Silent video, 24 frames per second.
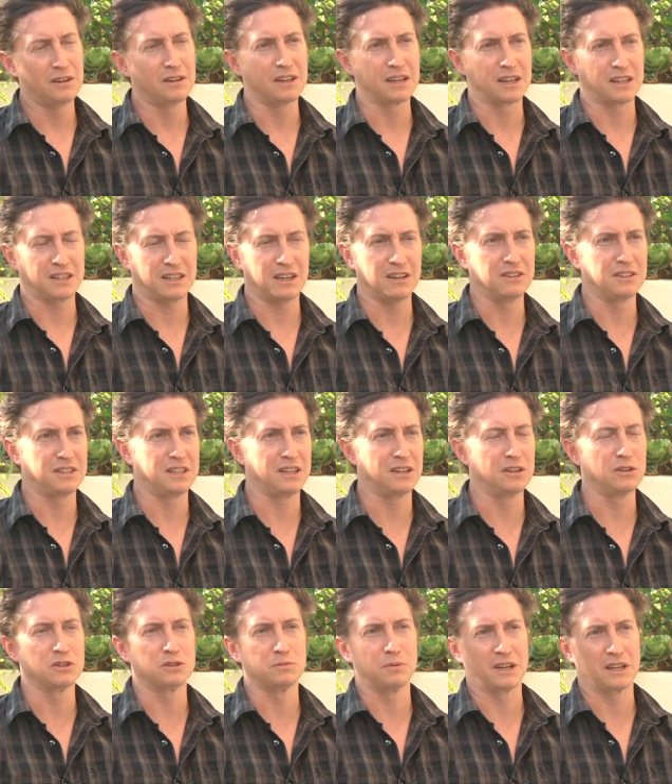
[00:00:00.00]
You know, like
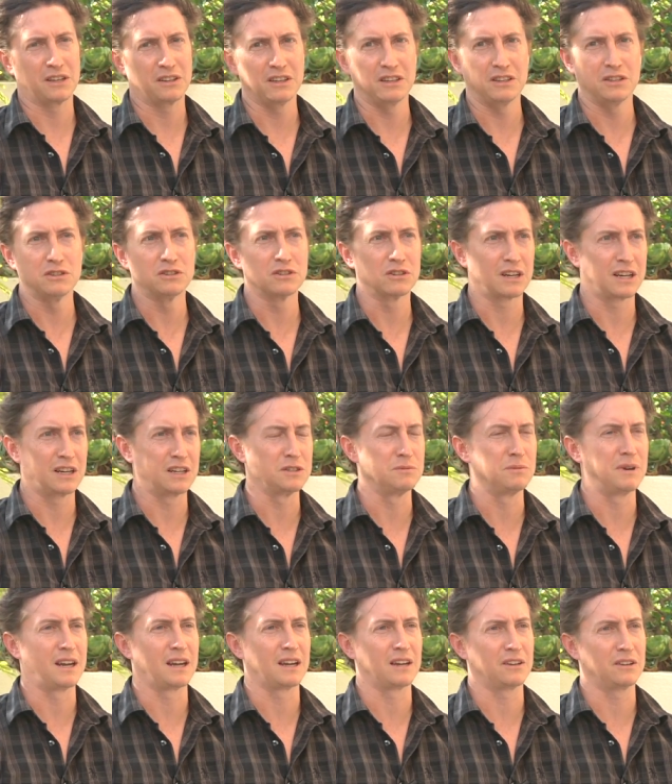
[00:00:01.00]
Tarantino, Spike Lee, those are
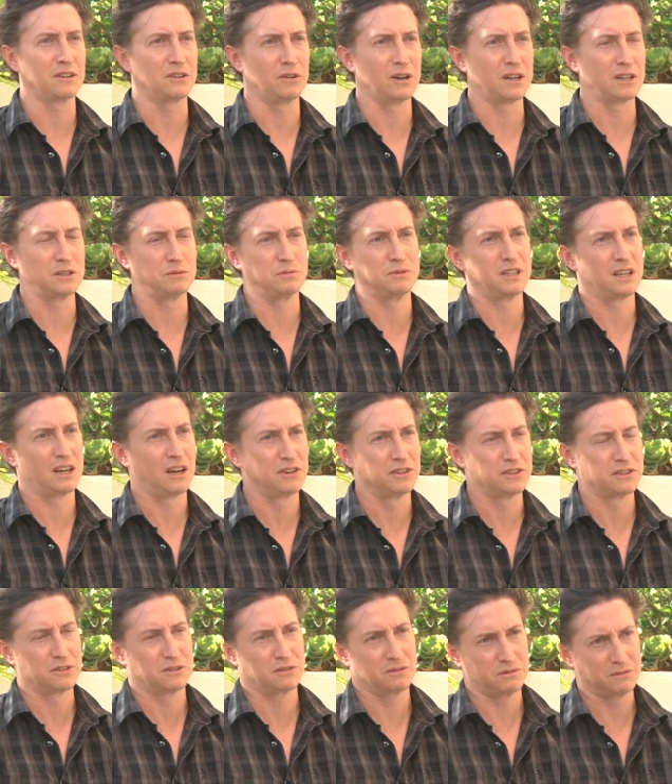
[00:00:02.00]
charismatic directors, but they
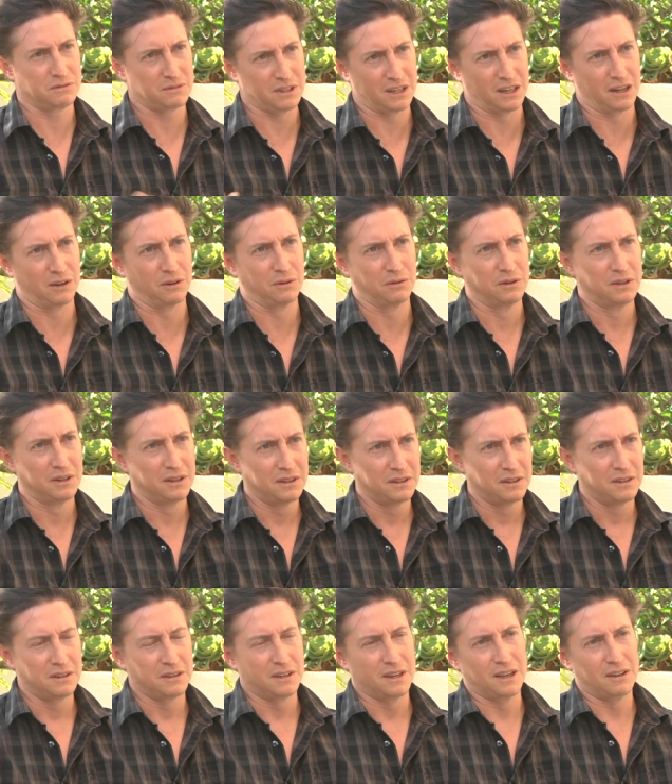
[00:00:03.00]
also, you know, have
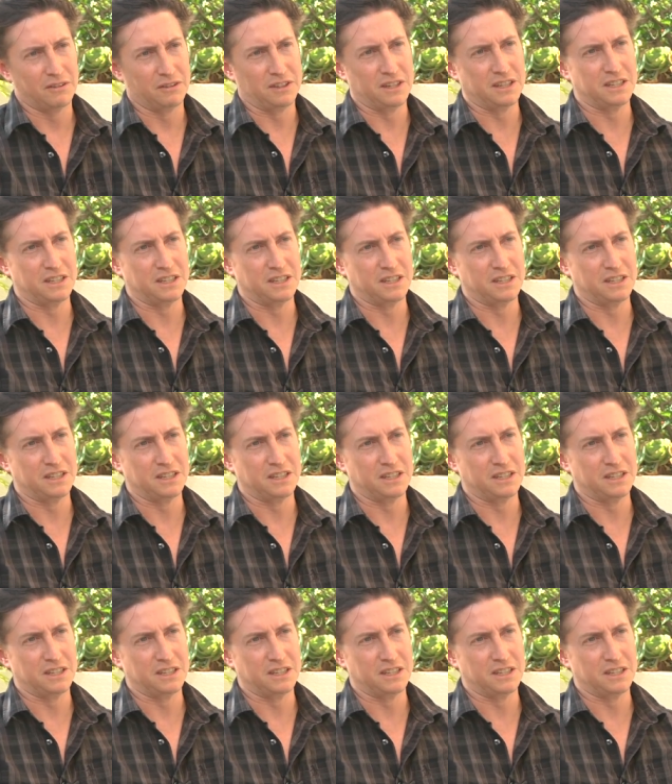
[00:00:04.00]
a tendency to